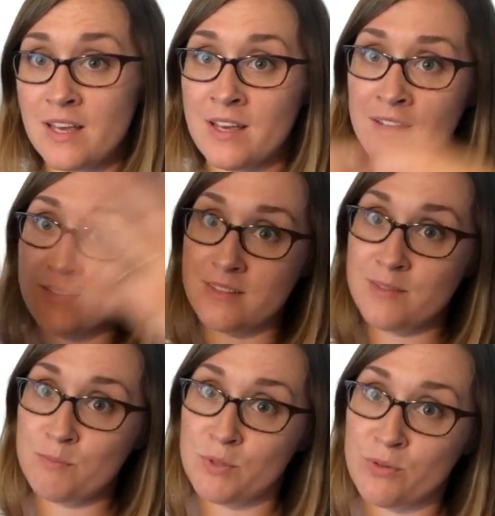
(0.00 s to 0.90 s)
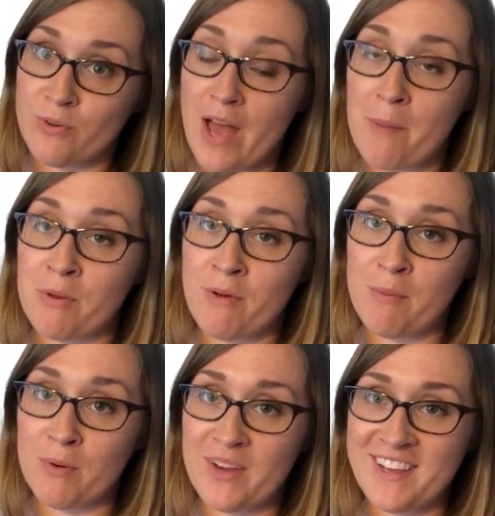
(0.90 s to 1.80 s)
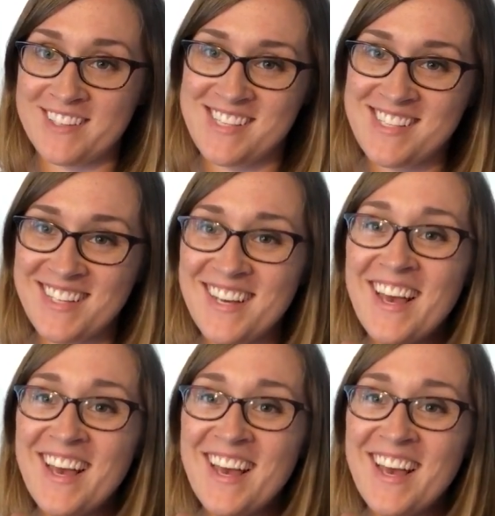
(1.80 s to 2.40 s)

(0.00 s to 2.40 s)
and beautiful, happy rainbow hands.